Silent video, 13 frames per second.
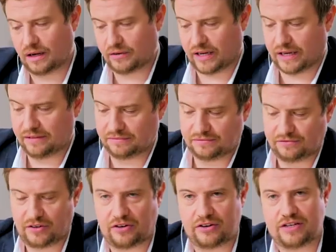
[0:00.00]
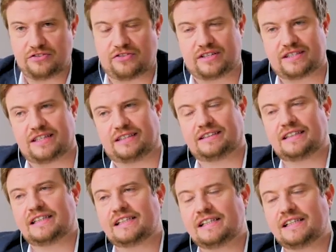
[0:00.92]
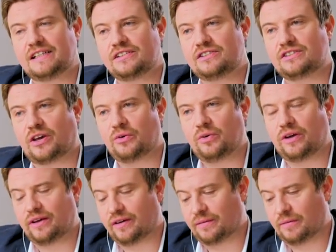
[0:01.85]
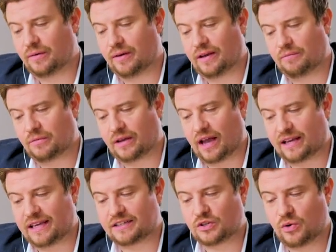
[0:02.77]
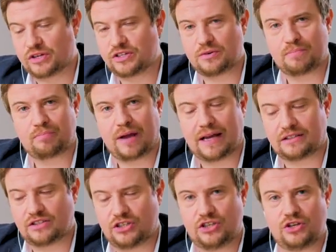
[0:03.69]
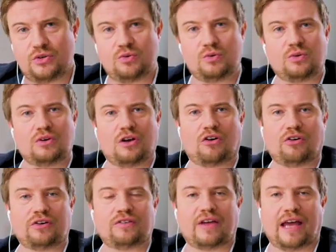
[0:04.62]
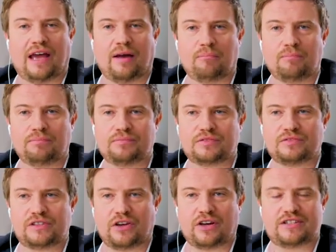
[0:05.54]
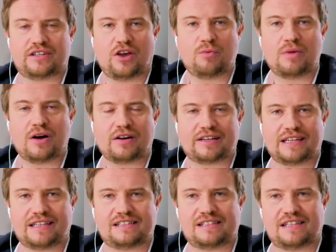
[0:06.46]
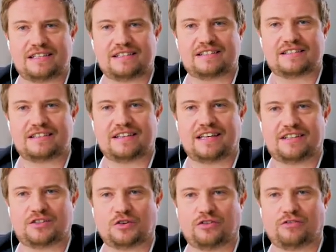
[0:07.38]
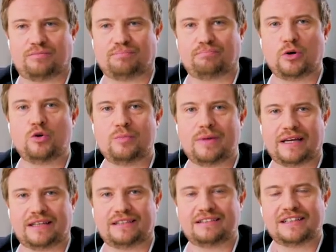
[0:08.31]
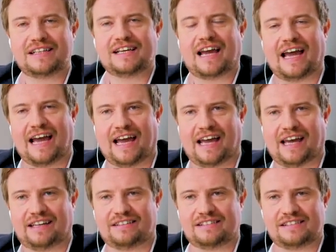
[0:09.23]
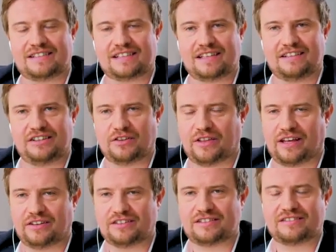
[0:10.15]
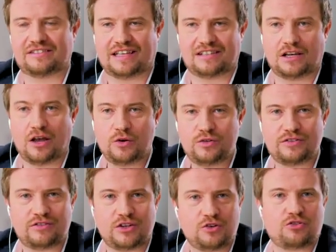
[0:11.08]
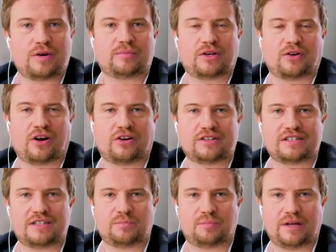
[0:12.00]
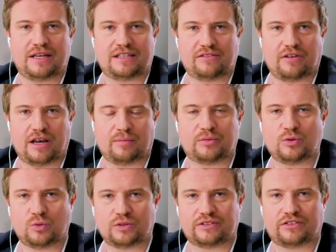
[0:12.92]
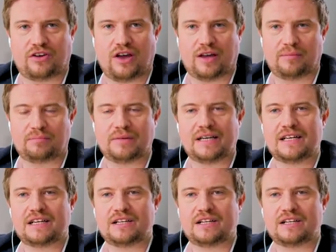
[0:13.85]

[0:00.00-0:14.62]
Okay, very interesting. So I guess question back to you, Laurent. The ICO market is sort of booming, and there's loads of new cryptocurrencies being developed all the time,